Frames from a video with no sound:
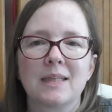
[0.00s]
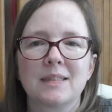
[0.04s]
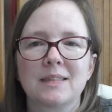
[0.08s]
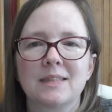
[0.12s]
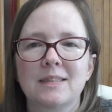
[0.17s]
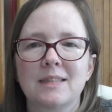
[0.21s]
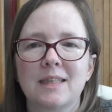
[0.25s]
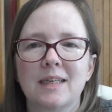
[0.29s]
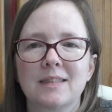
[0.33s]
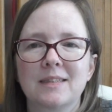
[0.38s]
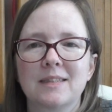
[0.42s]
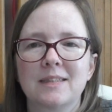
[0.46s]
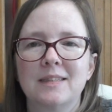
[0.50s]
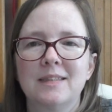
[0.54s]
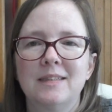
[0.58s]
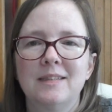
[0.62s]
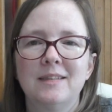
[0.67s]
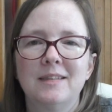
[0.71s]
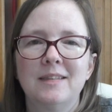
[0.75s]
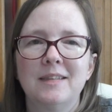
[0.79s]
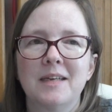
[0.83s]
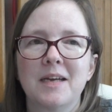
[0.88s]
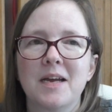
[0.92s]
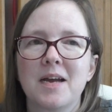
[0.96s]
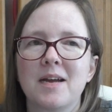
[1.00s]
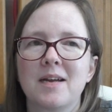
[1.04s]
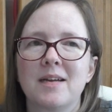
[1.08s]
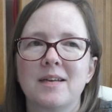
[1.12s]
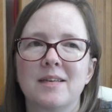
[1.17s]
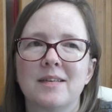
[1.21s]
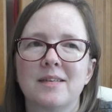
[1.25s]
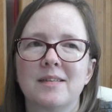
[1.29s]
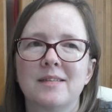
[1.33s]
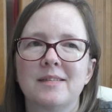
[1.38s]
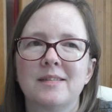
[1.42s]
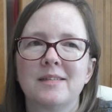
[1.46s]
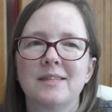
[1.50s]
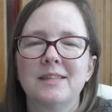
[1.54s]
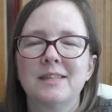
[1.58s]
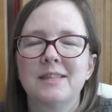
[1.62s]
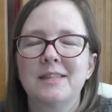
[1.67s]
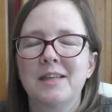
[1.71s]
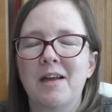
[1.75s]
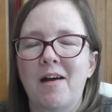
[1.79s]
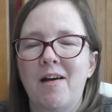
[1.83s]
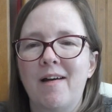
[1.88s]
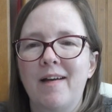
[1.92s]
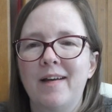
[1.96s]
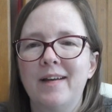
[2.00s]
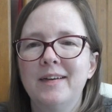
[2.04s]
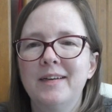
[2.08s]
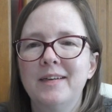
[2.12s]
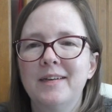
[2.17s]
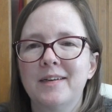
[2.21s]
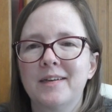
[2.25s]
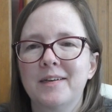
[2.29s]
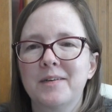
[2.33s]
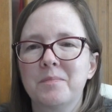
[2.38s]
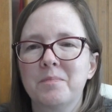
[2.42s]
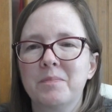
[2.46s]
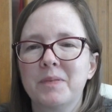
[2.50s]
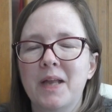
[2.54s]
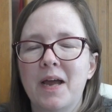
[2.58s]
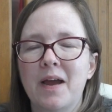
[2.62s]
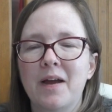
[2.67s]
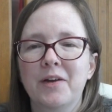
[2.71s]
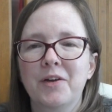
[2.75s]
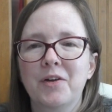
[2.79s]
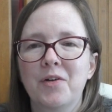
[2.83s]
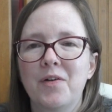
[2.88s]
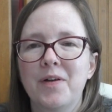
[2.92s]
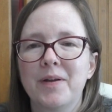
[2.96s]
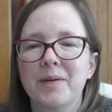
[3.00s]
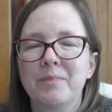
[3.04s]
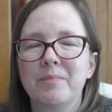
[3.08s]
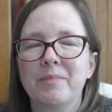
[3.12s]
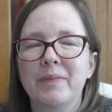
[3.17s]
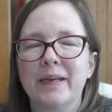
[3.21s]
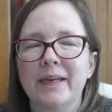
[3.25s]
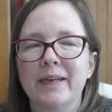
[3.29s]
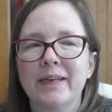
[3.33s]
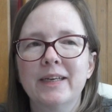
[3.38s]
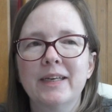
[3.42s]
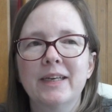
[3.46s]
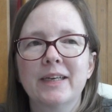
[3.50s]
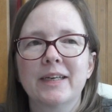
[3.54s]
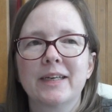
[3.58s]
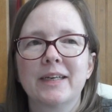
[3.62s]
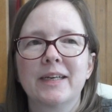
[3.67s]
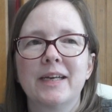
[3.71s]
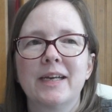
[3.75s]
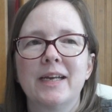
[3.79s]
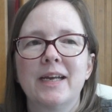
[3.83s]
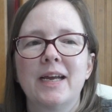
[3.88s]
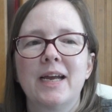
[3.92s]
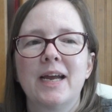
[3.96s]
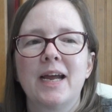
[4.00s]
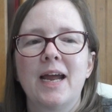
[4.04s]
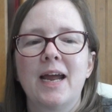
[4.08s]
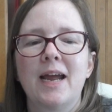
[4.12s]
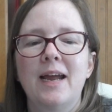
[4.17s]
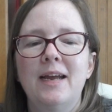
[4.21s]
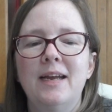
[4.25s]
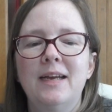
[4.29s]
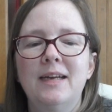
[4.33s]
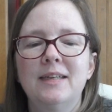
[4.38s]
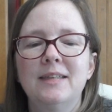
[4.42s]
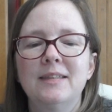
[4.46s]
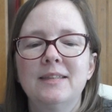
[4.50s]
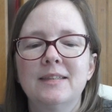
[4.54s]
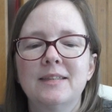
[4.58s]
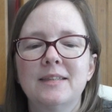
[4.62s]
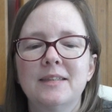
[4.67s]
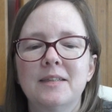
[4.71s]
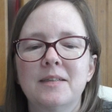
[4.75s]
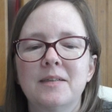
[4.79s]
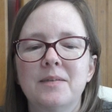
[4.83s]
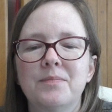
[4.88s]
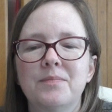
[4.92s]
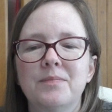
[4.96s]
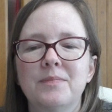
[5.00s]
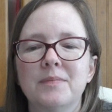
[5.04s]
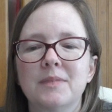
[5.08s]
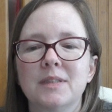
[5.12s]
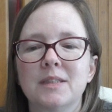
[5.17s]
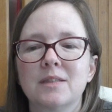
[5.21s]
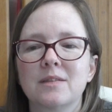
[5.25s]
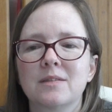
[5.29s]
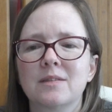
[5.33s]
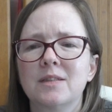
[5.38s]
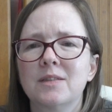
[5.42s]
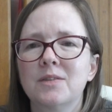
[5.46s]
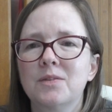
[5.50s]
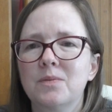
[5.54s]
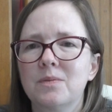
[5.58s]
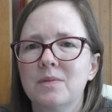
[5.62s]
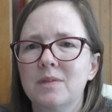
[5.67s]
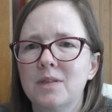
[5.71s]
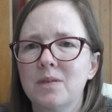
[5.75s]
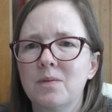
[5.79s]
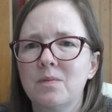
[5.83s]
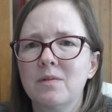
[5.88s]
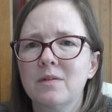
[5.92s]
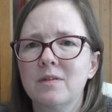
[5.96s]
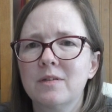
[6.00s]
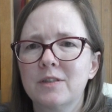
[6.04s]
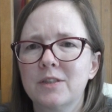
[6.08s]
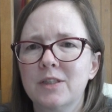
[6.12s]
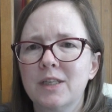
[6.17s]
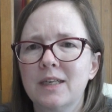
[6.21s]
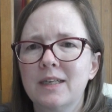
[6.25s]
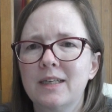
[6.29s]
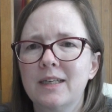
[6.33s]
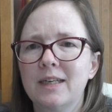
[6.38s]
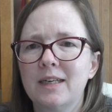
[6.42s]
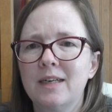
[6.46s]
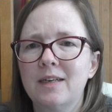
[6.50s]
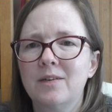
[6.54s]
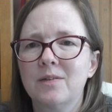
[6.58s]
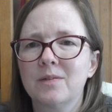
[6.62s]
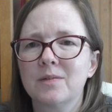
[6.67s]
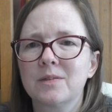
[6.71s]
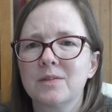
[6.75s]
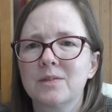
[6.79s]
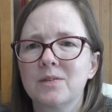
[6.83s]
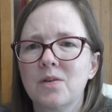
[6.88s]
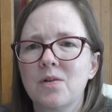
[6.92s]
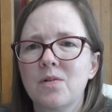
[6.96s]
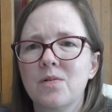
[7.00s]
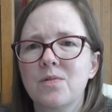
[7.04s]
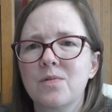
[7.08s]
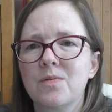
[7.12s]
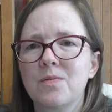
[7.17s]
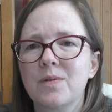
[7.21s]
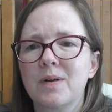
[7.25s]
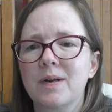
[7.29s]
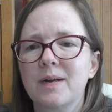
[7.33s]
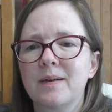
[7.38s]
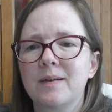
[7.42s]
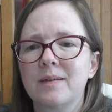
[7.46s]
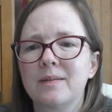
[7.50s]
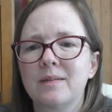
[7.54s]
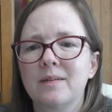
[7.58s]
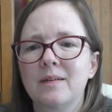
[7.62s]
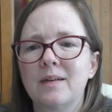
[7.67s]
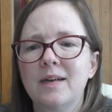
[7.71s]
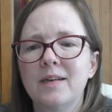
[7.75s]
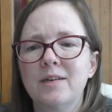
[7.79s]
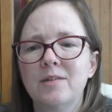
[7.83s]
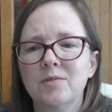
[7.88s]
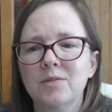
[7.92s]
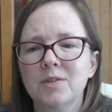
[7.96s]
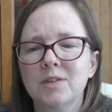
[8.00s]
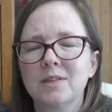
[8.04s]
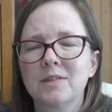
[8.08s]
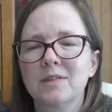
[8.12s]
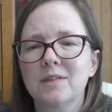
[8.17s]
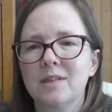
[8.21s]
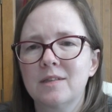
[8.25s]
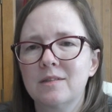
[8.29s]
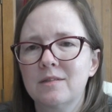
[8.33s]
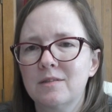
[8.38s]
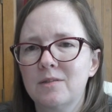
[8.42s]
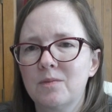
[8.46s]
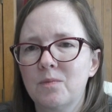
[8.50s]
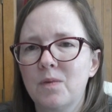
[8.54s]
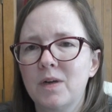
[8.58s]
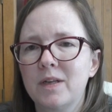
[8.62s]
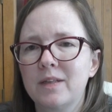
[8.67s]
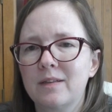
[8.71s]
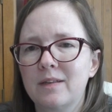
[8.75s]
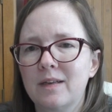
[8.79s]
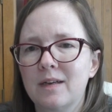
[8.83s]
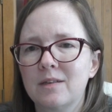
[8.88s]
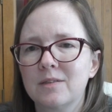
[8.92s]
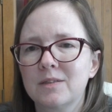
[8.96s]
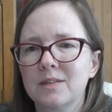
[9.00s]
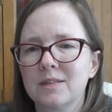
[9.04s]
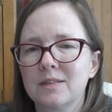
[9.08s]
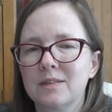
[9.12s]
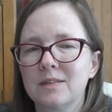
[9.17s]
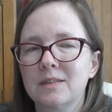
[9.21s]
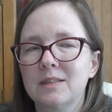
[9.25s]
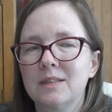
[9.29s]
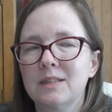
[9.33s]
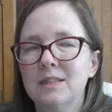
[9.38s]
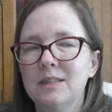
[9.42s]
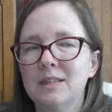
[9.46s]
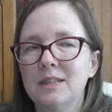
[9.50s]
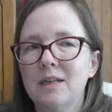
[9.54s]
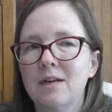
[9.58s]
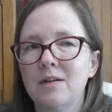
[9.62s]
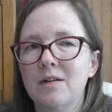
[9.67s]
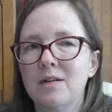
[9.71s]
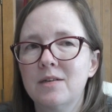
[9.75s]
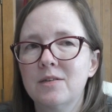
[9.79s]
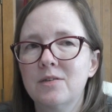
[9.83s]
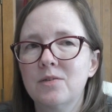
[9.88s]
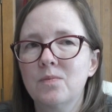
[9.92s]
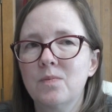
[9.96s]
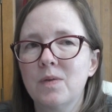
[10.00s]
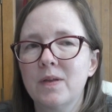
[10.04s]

sexy design, a black on pink, and she's really worth checking out. So I know she's under the 1,000, in the under